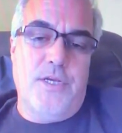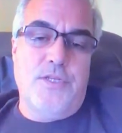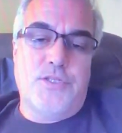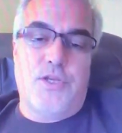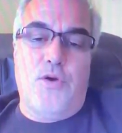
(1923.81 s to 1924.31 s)

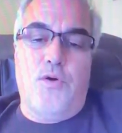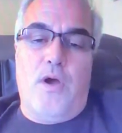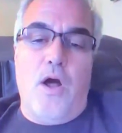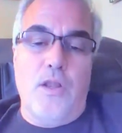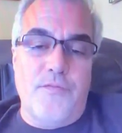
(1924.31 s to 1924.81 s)
So
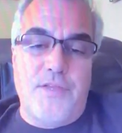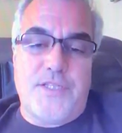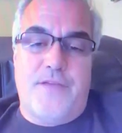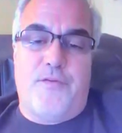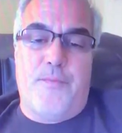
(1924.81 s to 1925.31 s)
all of
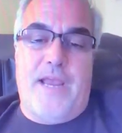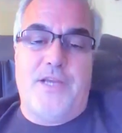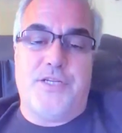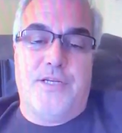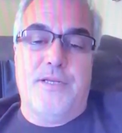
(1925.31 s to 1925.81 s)
this
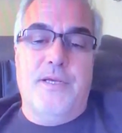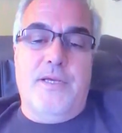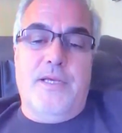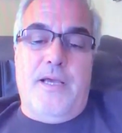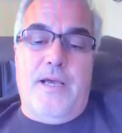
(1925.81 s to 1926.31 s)
information,
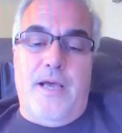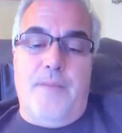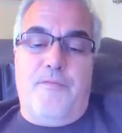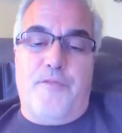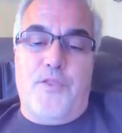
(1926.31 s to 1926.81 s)

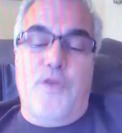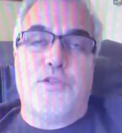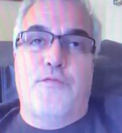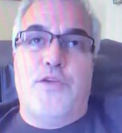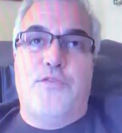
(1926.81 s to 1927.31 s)
for
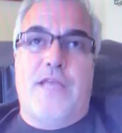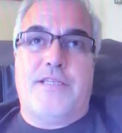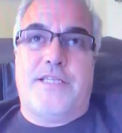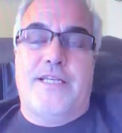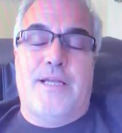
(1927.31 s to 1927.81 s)
those of you
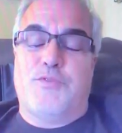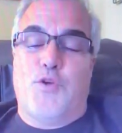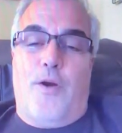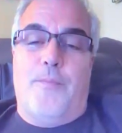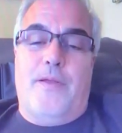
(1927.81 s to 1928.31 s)
that didn't
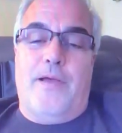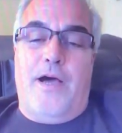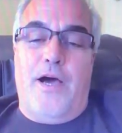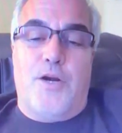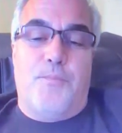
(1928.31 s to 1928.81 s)
absorb
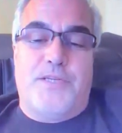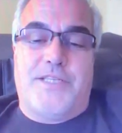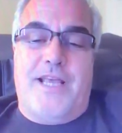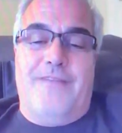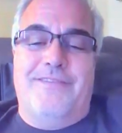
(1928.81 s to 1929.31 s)

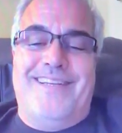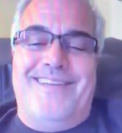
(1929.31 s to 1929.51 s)
100% of it,